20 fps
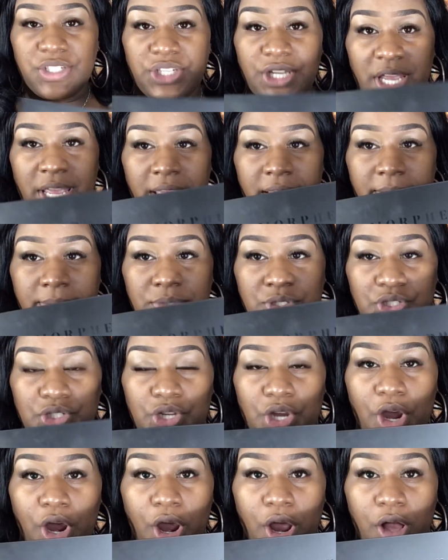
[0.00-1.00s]
James
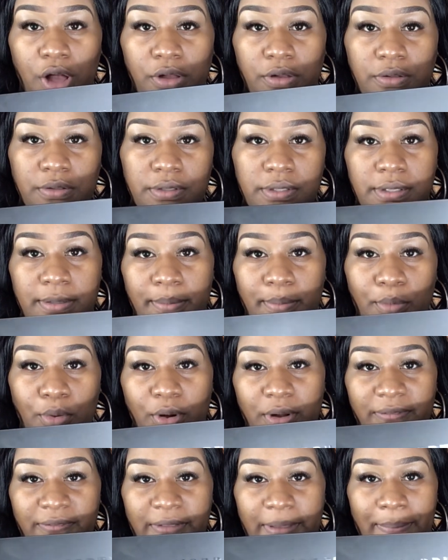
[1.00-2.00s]
Charles
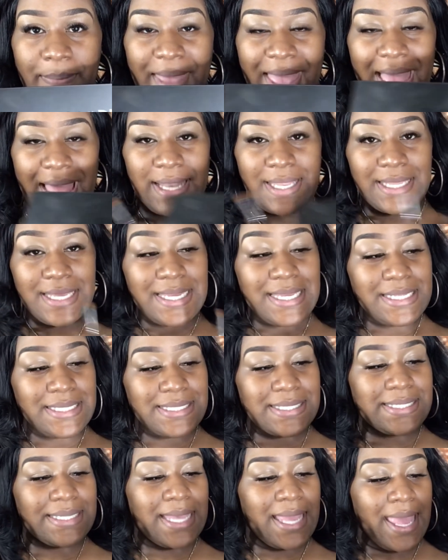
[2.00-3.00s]
Morphe
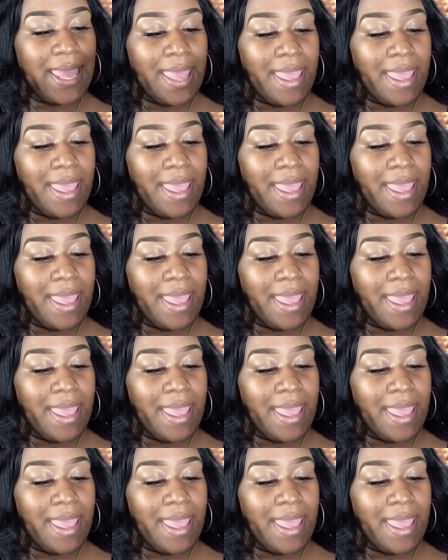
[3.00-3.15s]
palette.